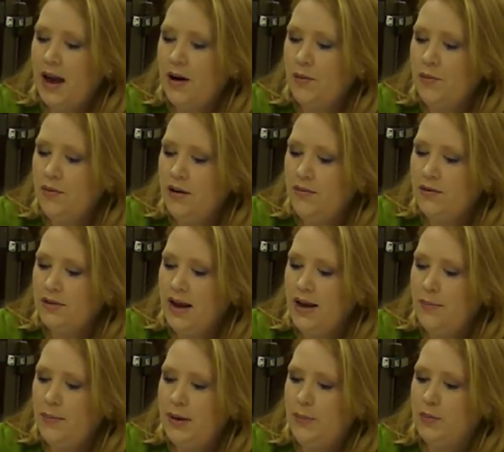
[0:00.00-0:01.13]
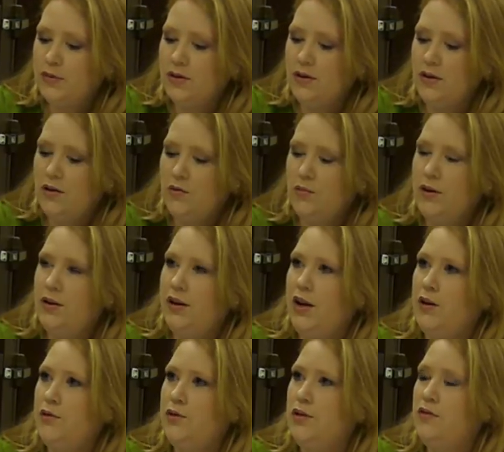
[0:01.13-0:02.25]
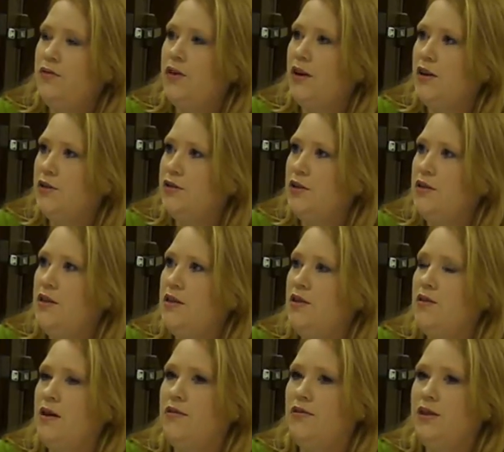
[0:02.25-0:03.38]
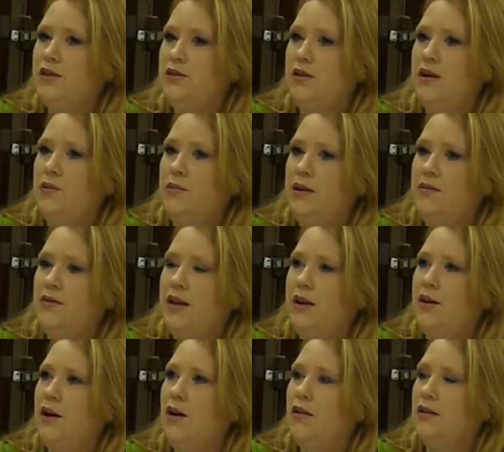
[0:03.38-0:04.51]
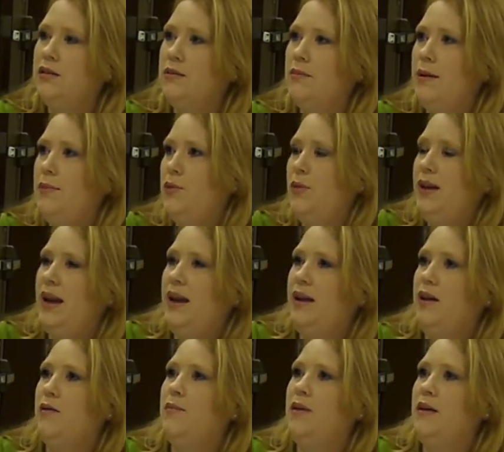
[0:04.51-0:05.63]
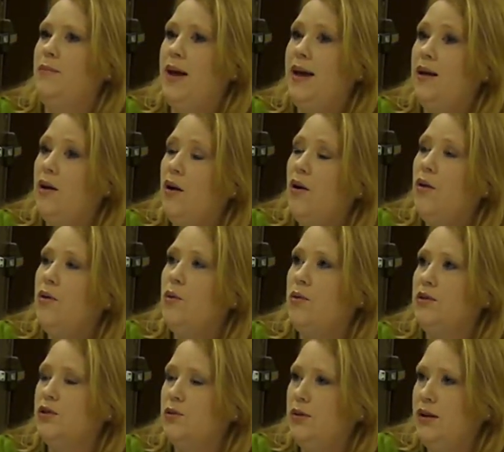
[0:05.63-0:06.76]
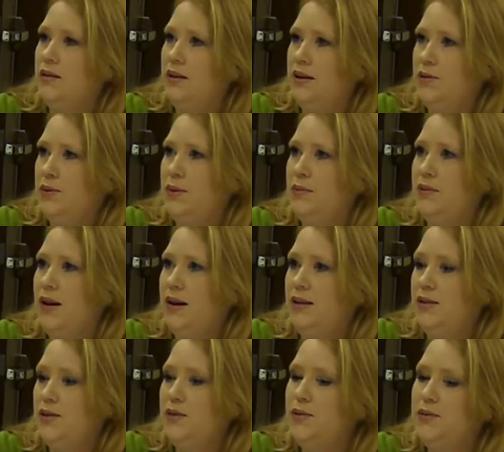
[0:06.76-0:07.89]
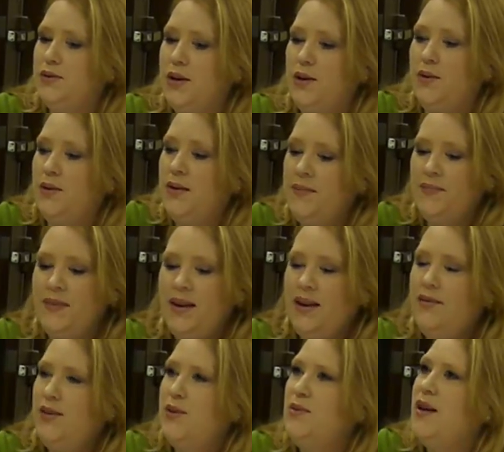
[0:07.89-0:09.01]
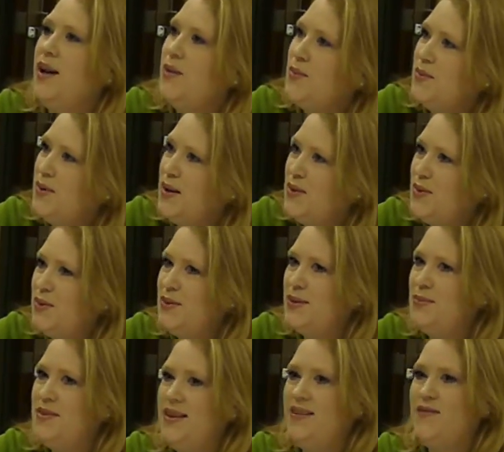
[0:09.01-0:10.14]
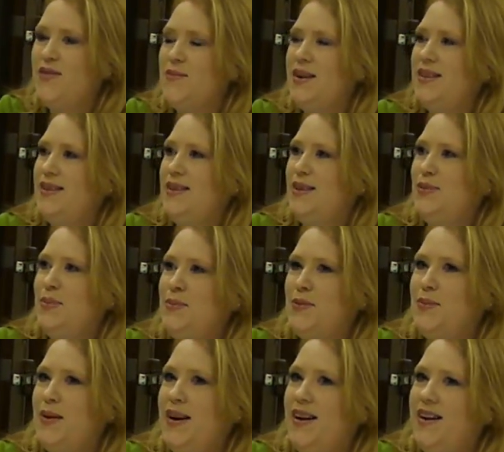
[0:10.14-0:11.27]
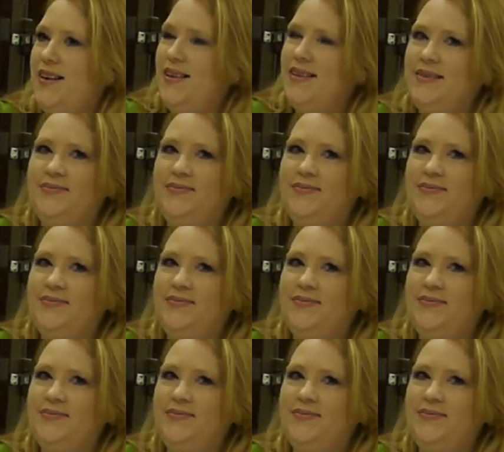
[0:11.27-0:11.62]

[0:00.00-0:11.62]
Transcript: I want over time people to learn where to go to first so that they're not frustrated whenever they call us and maybe we can't help them at all or as quickly as we would like to. So if you'd like, we'll go through some of the information that's been prepared.